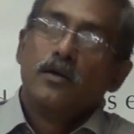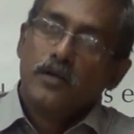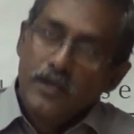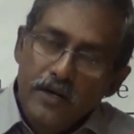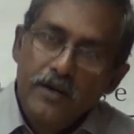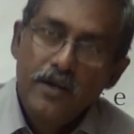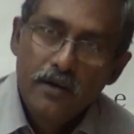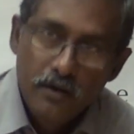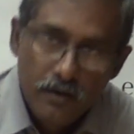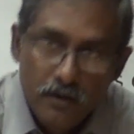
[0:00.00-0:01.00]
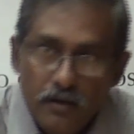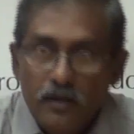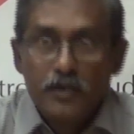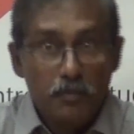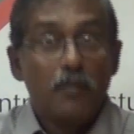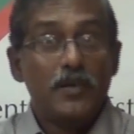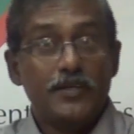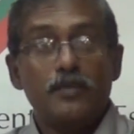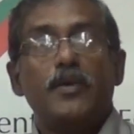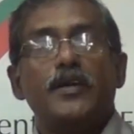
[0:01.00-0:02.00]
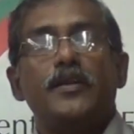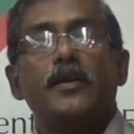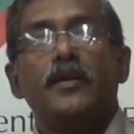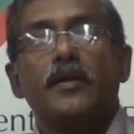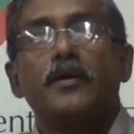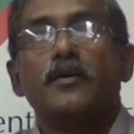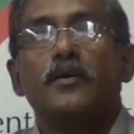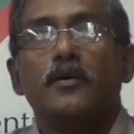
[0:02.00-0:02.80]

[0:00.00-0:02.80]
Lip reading: in India, in public debate in India,